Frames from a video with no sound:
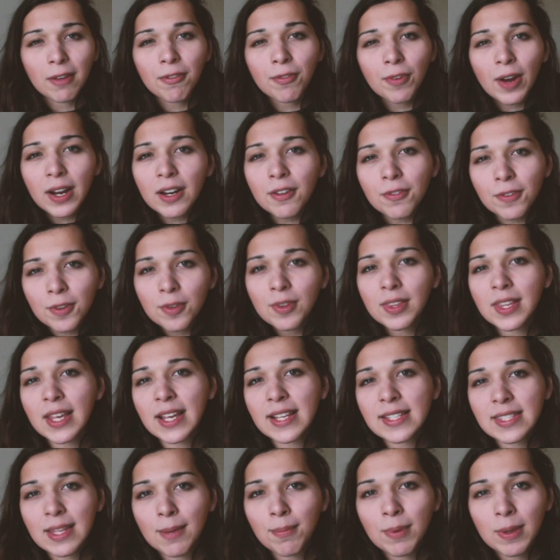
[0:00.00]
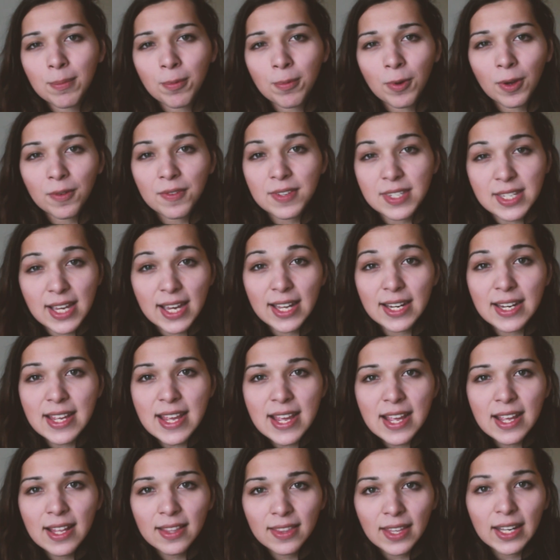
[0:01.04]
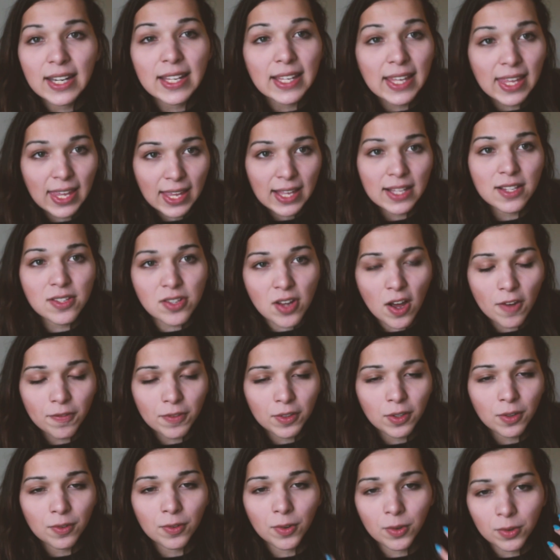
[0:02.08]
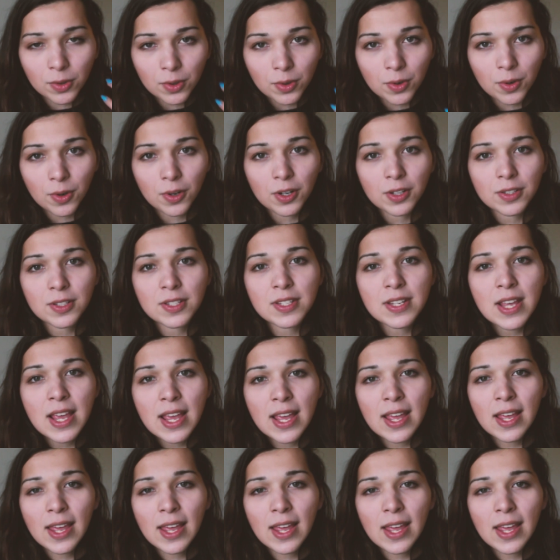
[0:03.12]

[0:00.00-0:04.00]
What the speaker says: I've read a few things that people have said that it can soften your vocal cords.